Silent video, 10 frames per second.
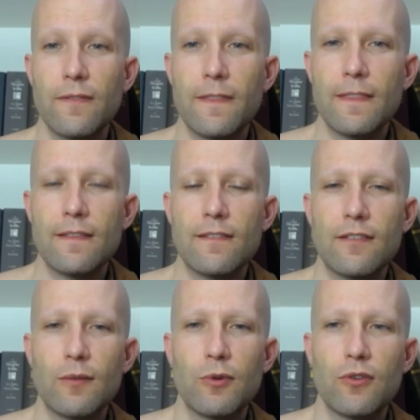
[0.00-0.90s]
someone who
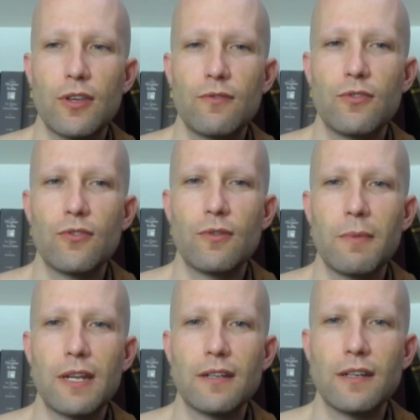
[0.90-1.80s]
gives you the
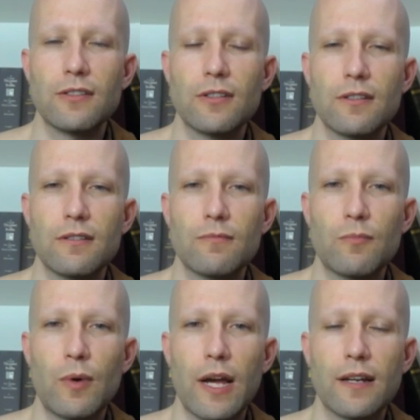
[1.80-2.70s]
meditation
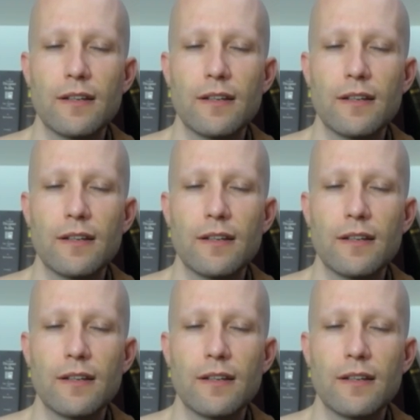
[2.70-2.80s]
practice.